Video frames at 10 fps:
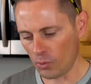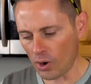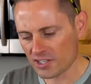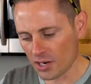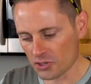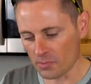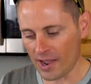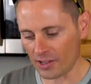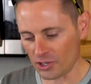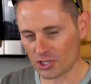but watch how
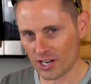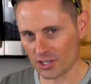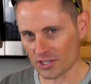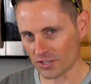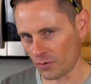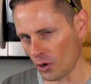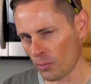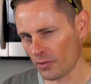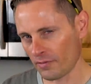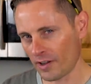dramatic the change is if we
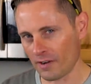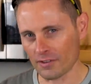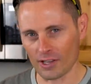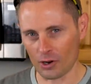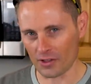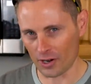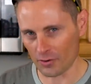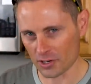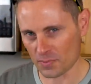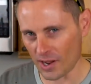open the valve and let all the air
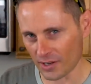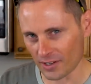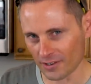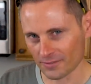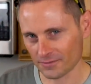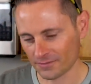rush back in.